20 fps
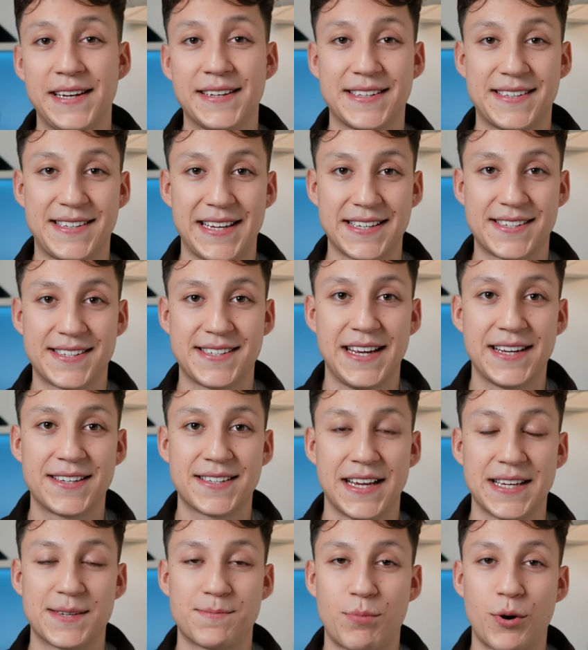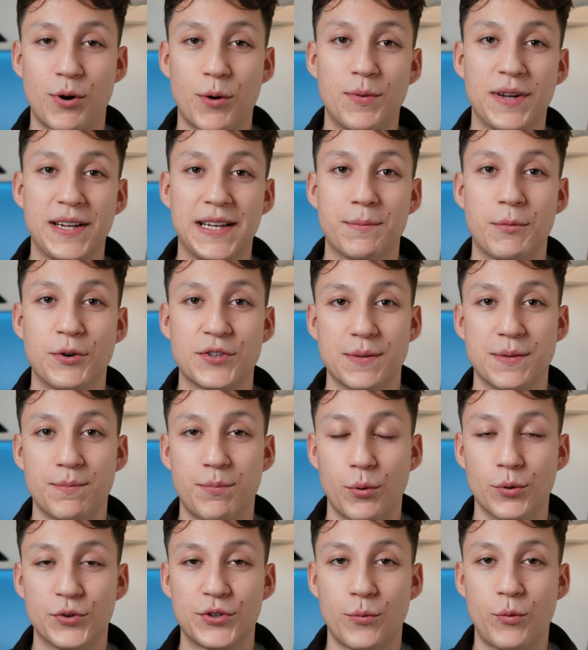and statistics is probably the most
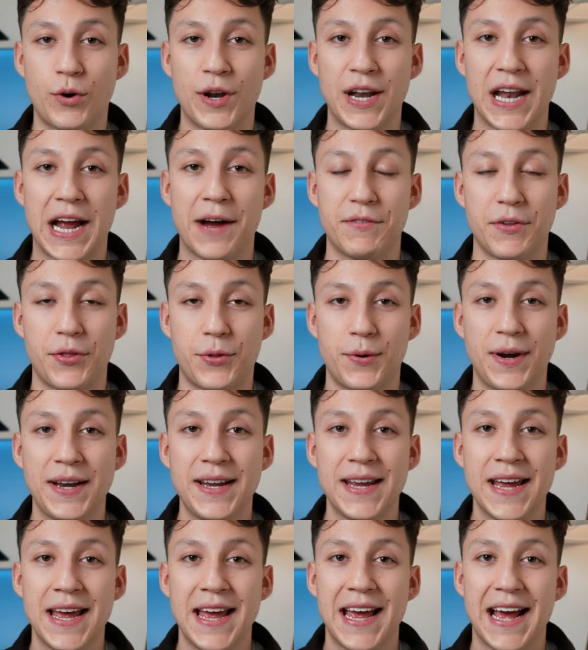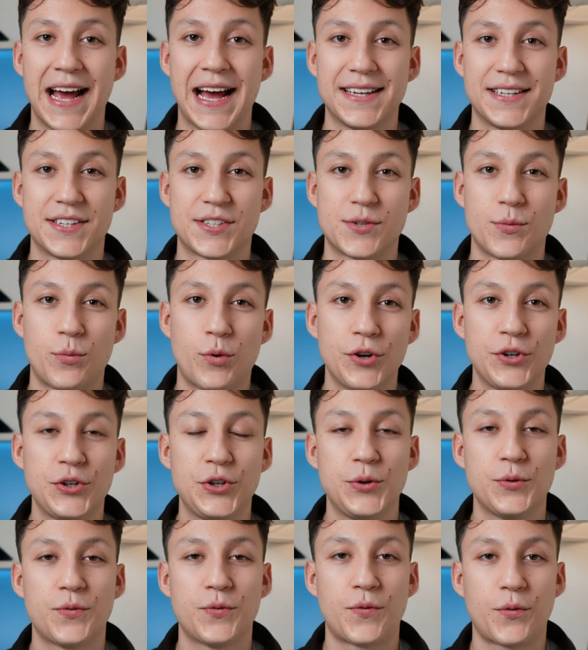important one out of the three, as it's the one
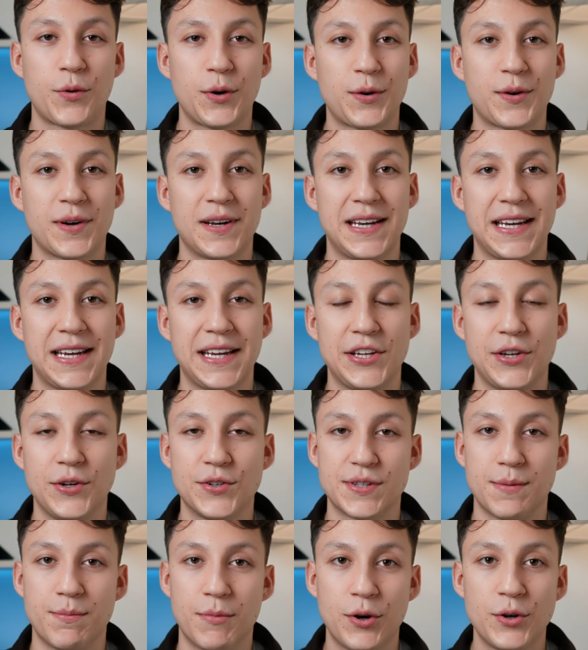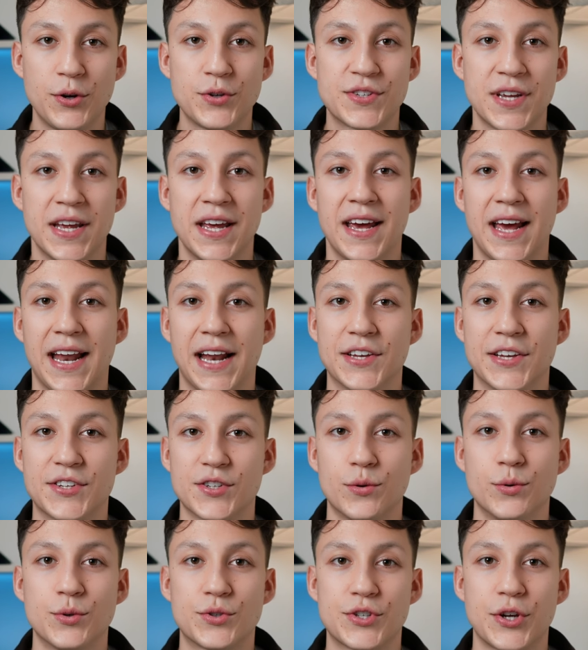you frequently use the most and it's
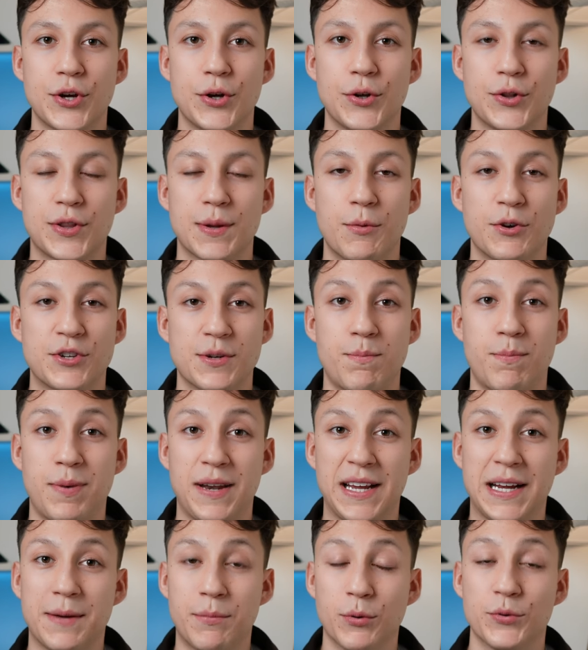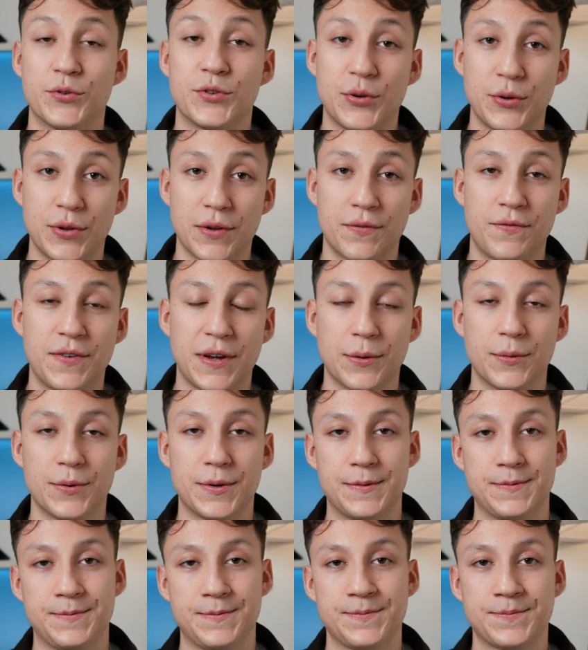also the most applicable to the field.
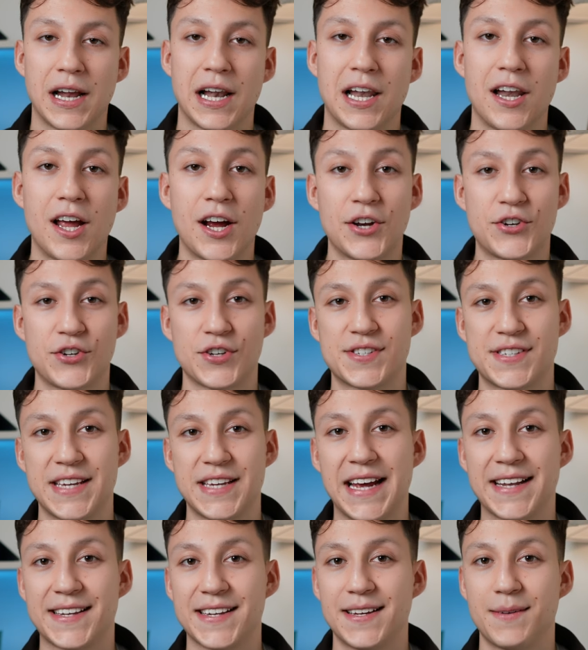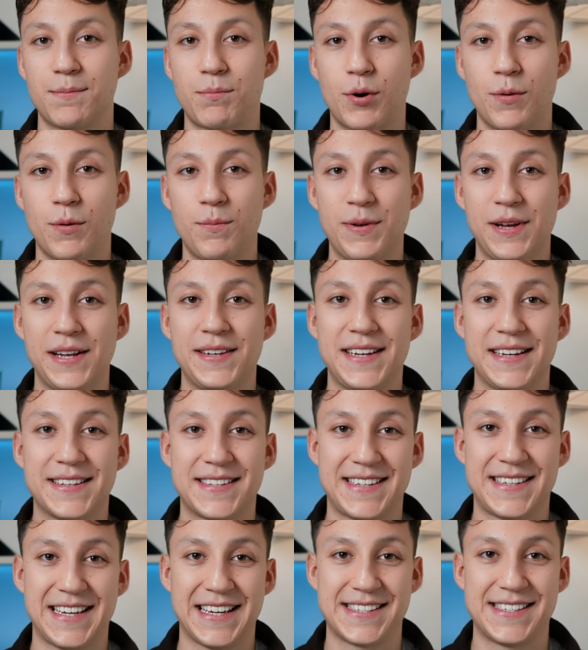Like I just said, probability and
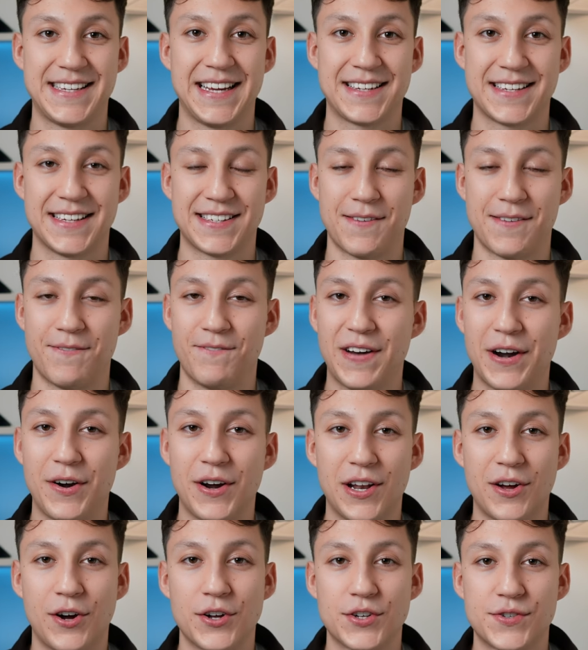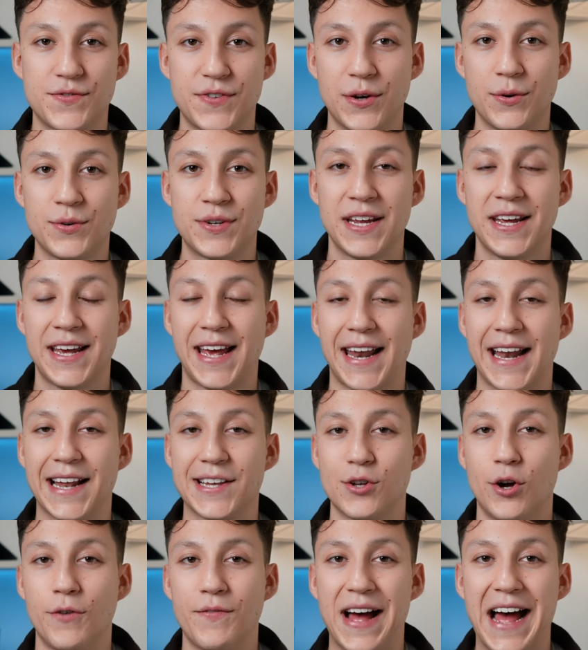statistics is a very large field and there's
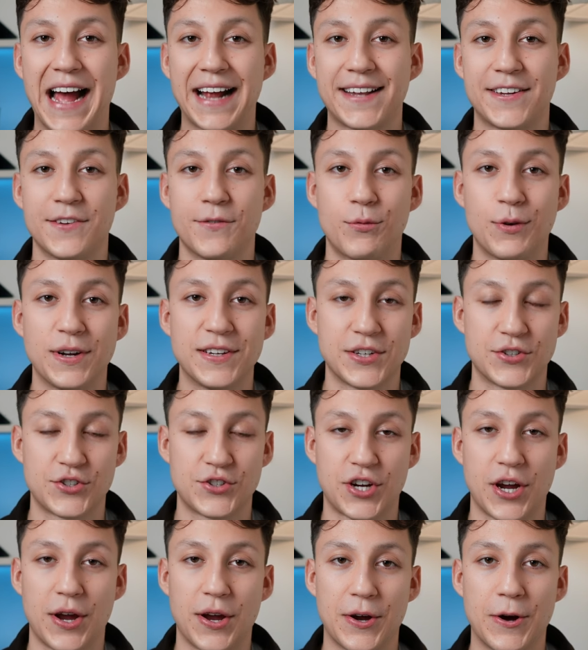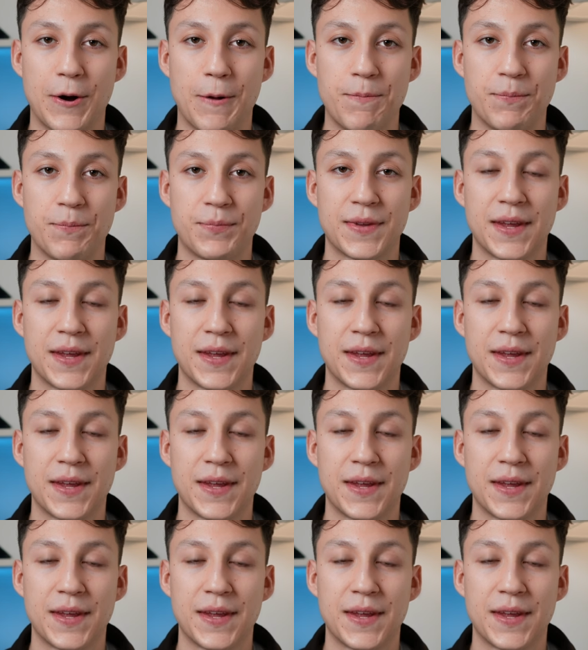a lot of active research going on.